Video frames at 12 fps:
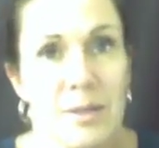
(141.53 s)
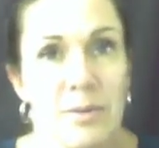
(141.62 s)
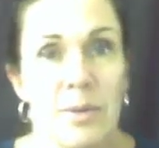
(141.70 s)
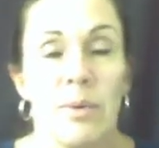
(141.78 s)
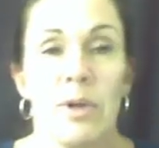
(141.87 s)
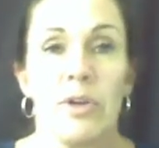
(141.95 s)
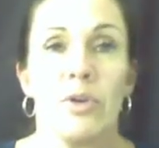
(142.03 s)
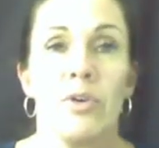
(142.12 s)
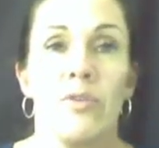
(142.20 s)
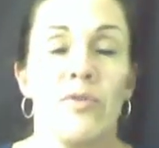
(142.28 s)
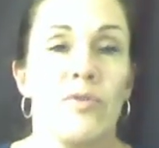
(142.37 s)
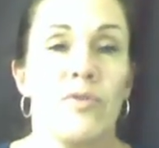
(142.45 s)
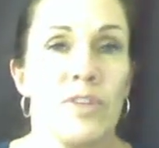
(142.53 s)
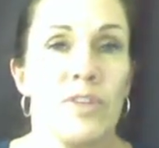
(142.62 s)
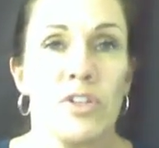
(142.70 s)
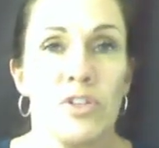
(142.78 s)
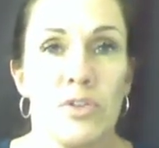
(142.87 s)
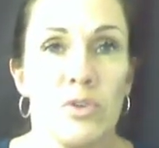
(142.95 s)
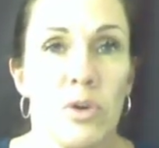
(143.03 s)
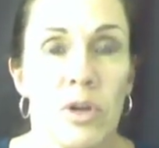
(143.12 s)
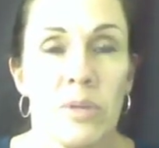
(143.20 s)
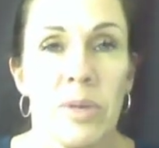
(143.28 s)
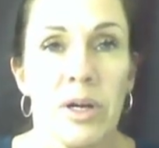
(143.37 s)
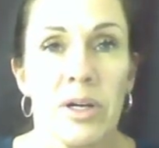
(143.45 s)
we want to know, since you know
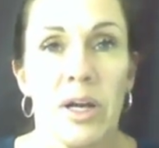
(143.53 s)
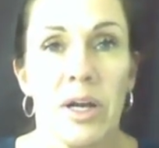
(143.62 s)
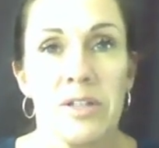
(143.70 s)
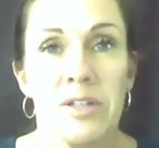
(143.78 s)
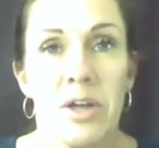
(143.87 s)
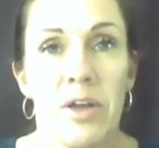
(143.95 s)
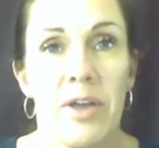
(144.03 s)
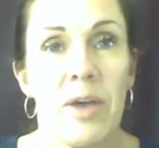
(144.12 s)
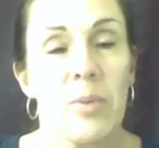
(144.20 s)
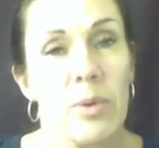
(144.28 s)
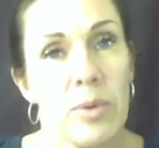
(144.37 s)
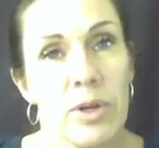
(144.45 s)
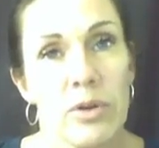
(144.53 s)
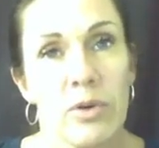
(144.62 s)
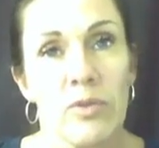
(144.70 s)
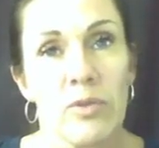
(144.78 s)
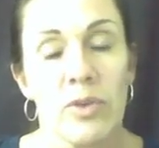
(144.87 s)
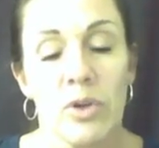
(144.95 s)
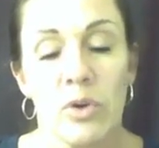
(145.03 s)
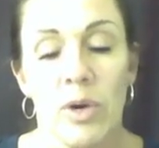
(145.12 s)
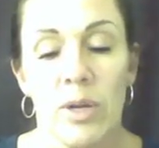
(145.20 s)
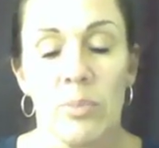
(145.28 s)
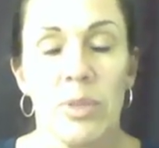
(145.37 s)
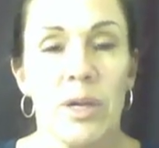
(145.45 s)
all about guns and all that, we want to know if you can go
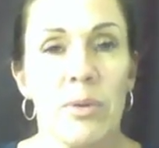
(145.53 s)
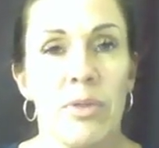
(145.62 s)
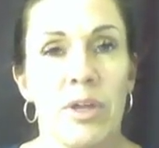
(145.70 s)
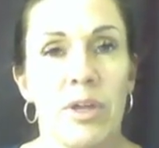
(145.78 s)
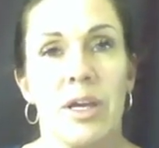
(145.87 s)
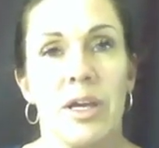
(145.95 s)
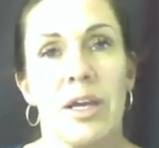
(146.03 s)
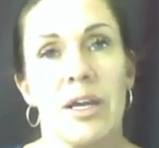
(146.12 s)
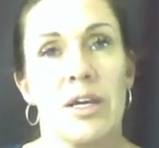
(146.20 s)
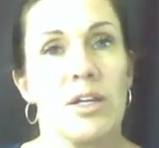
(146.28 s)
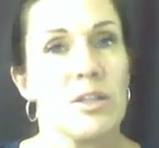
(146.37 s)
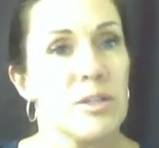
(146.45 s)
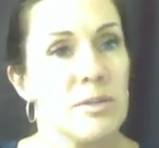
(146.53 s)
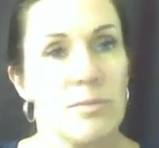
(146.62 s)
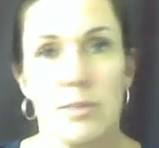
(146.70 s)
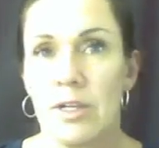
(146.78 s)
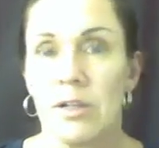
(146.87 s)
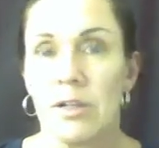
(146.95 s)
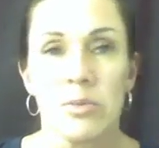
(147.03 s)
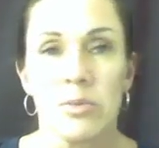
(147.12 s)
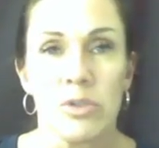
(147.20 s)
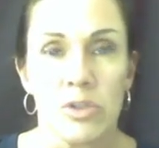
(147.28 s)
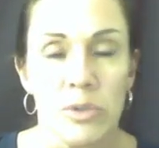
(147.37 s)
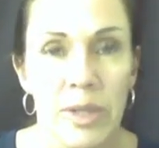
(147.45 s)
ahead and play with it and tell us
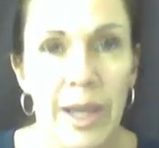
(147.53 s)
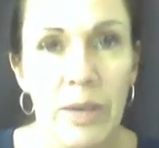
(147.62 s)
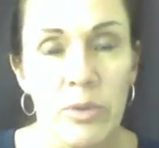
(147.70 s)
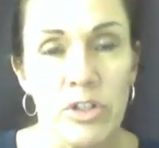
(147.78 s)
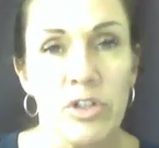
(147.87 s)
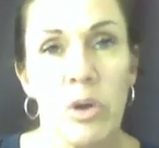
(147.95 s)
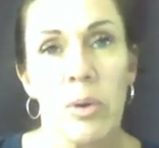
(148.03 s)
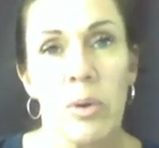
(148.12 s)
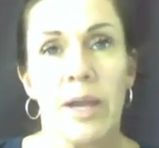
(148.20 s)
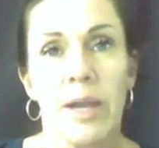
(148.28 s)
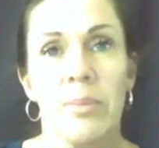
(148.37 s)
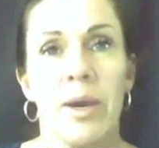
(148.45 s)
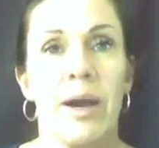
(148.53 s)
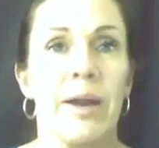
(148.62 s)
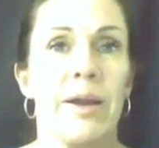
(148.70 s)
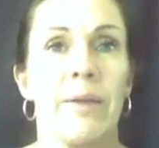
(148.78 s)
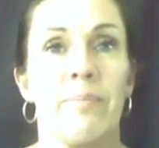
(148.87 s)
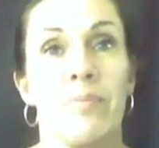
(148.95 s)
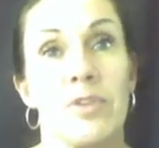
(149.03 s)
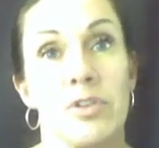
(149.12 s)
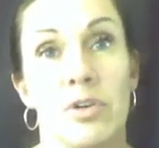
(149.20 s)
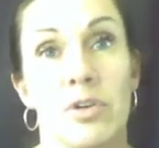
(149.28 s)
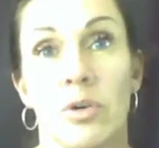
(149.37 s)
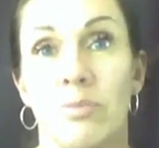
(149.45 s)
what you like, what you don't like about it.
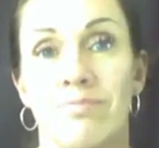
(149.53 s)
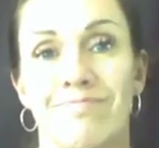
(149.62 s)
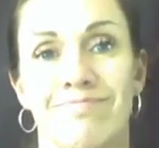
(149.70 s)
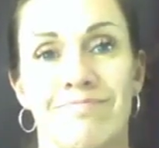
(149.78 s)
So